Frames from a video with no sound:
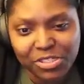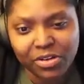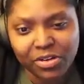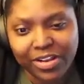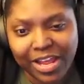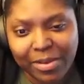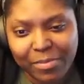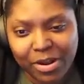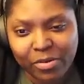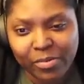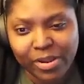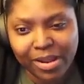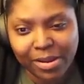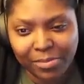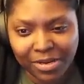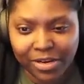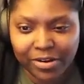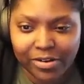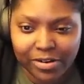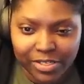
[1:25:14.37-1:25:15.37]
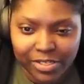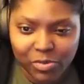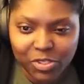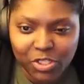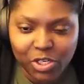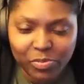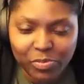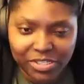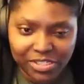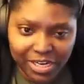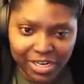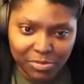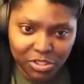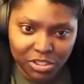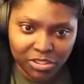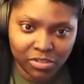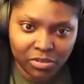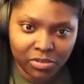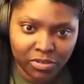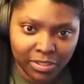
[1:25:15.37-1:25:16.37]
on that? By the way, I'm curious. What's your
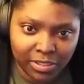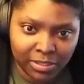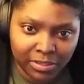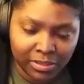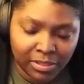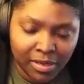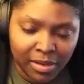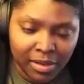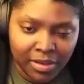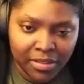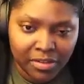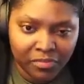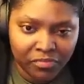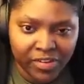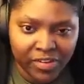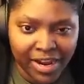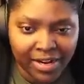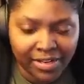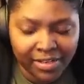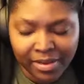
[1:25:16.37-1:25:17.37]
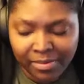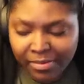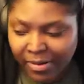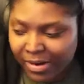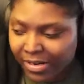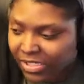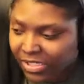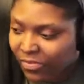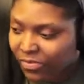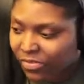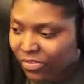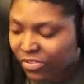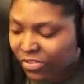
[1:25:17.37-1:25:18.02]
perception on the fact that Microsoft